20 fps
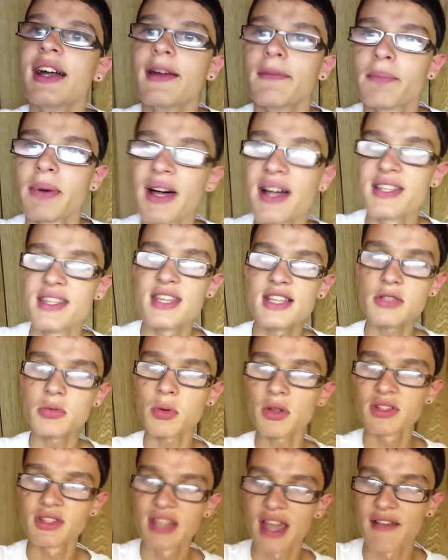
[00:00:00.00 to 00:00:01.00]
But this
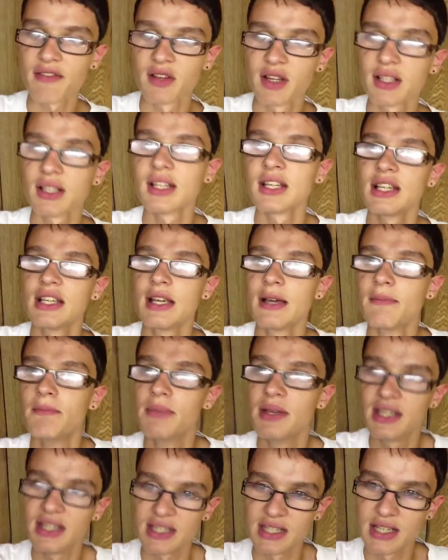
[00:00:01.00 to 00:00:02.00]
will definitely
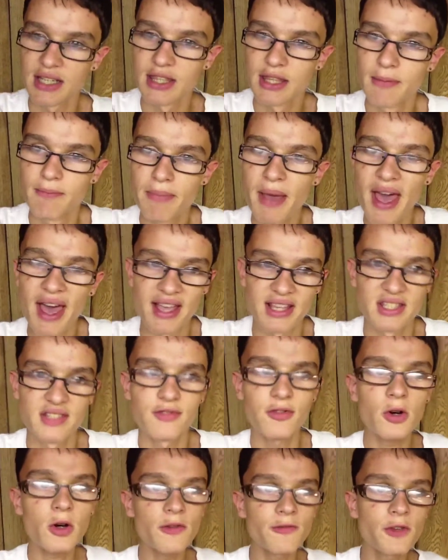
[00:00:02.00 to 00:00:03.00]
be the best
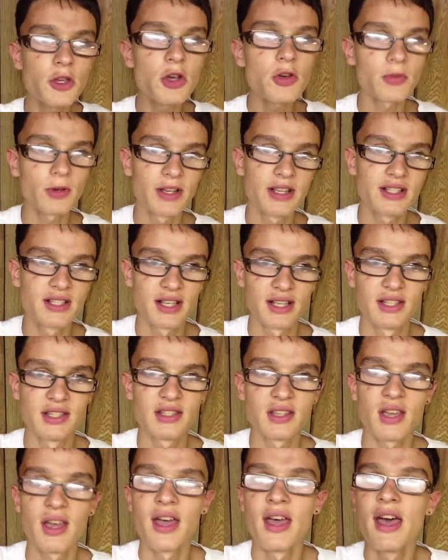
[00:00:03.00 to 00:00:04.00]
for a few
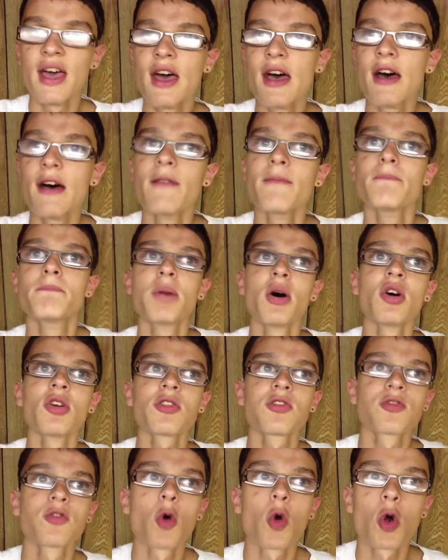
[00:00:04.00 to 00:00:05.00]
reasons,
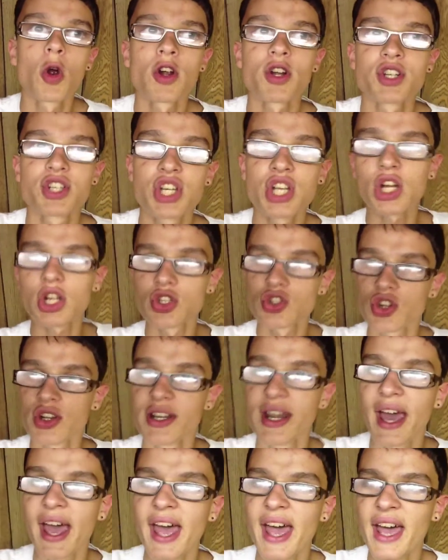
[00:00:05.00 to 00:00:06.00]
both for
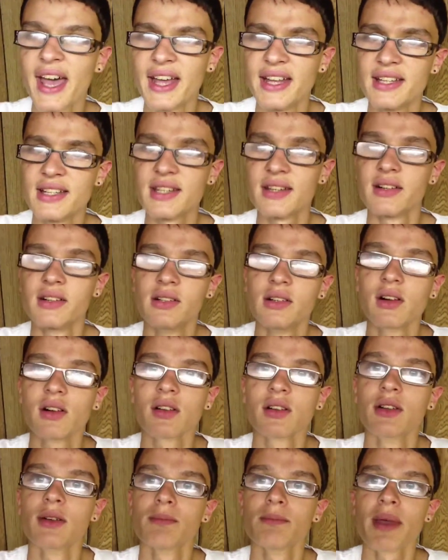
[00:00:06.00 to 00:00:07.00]
children and
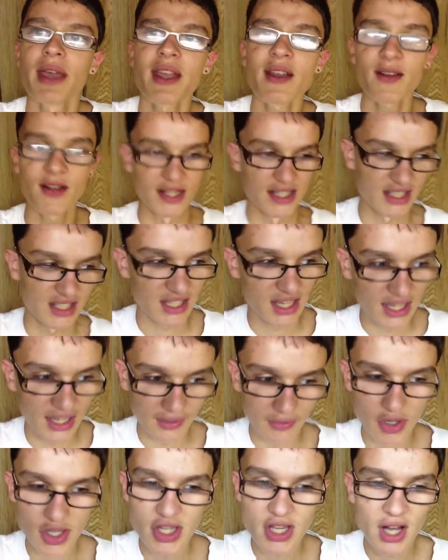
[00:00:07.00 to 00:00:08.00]
parents
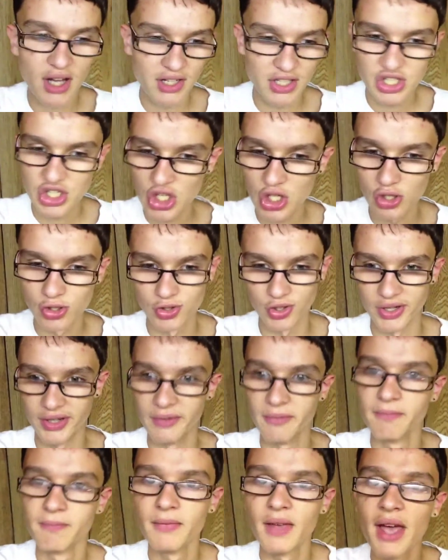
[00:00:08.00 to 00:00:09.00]
of young
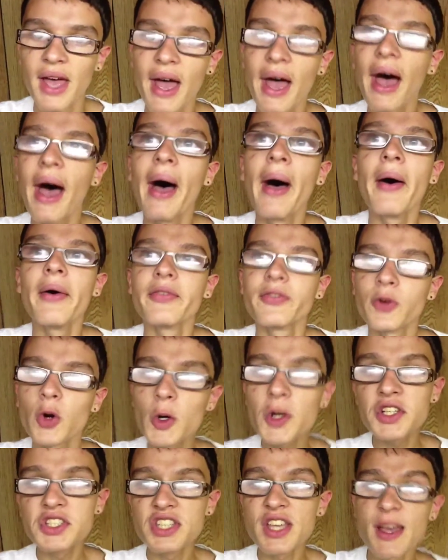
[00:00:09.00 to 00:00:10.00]
children.
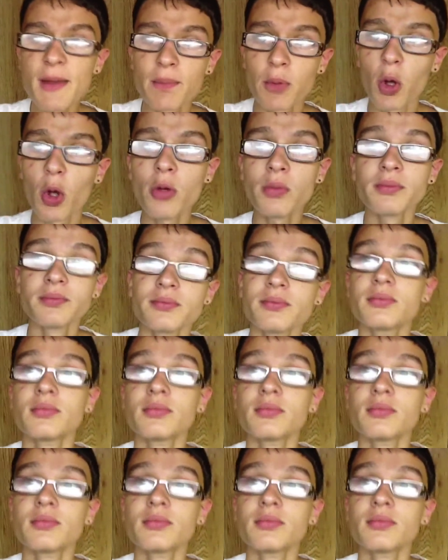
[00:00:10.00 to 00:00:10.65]
For example,